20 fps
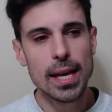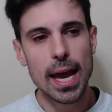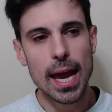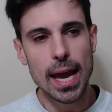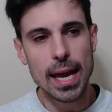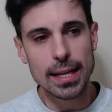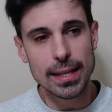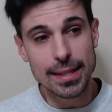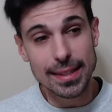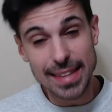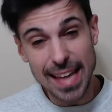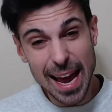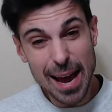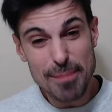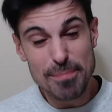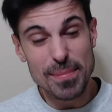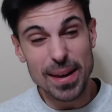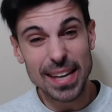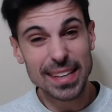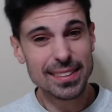And
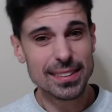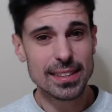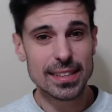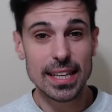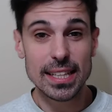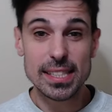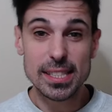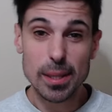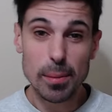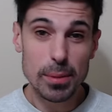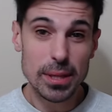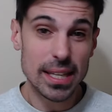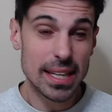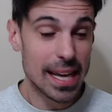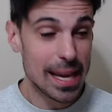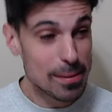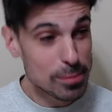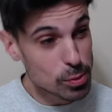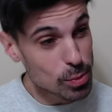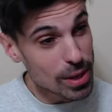that meant that some of the
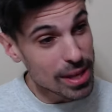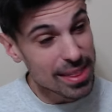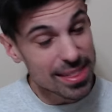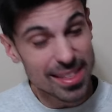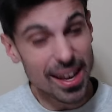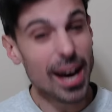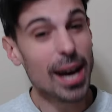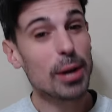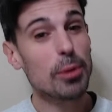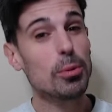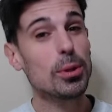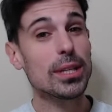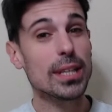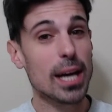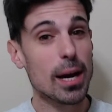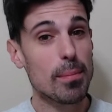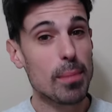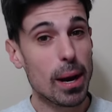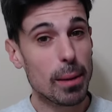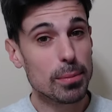names we thought would
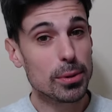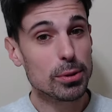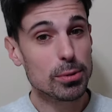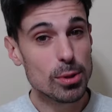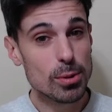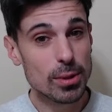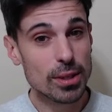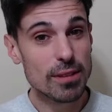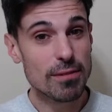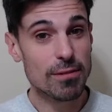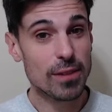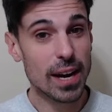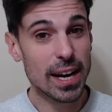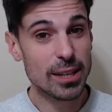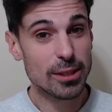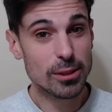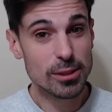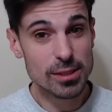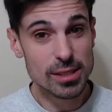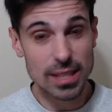come up through into
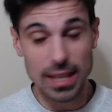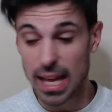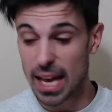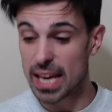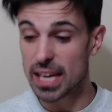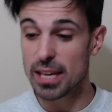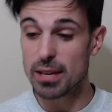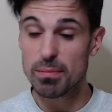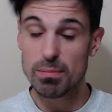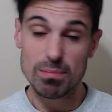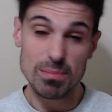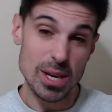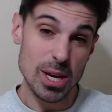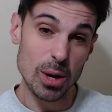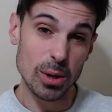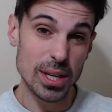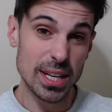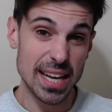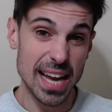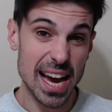finals, like
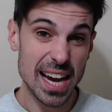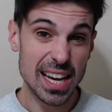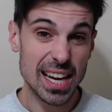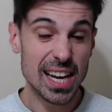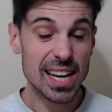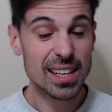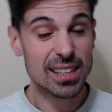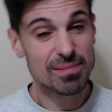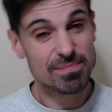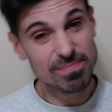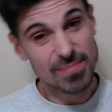Miho Nonaka,